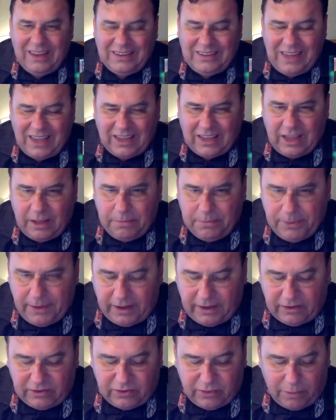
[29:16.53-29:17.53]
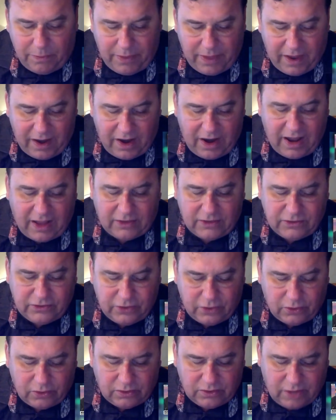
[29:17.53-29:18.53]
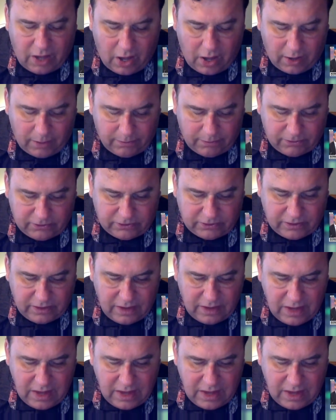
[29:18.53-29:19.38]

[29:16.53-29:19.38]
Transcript: taking place from there at certain times.